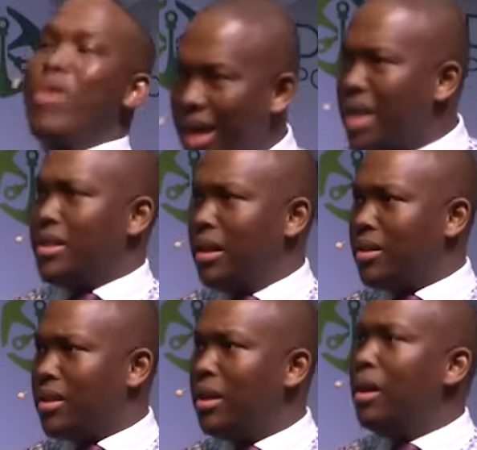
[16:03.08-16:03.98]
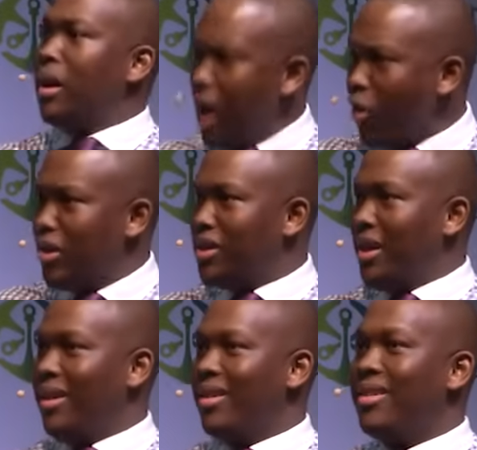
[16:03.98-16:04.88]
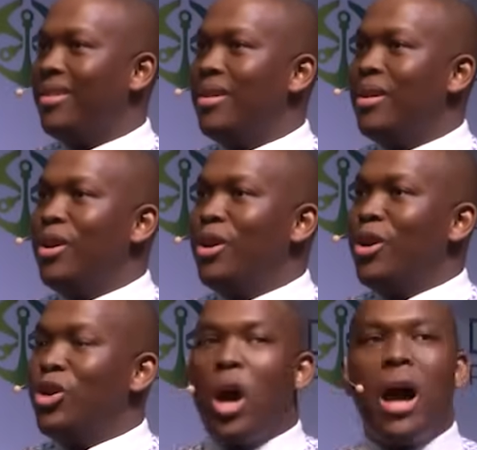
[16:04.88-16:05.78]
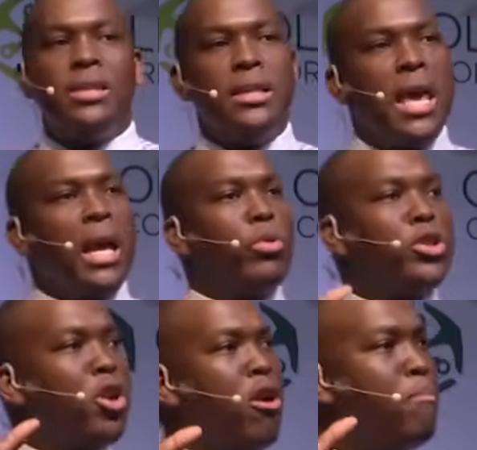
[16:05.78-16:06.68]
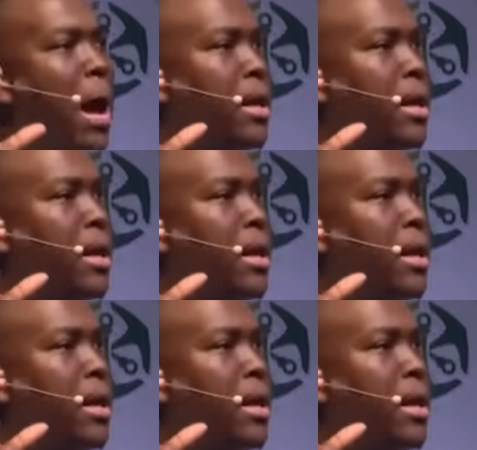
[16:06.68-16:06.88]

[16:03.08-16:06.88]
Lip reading: in essence currency. So how does it take a Reserve Bank